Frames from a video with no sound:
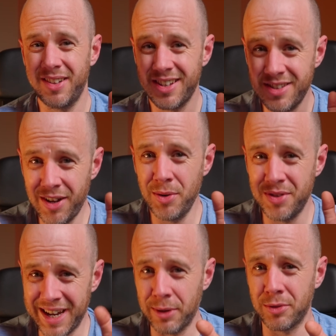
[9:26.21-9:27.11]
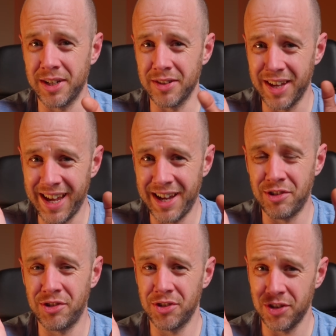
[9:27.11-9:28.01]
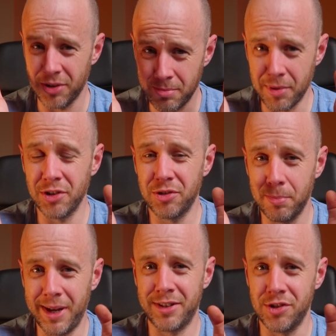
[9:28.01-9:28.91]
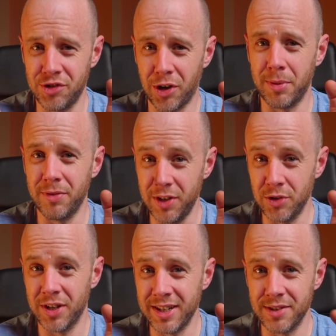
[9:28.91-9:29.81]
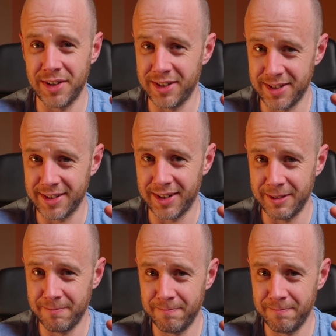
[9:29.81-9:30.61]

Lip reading: there's no doubting that Edge just does a much better job of user interface design.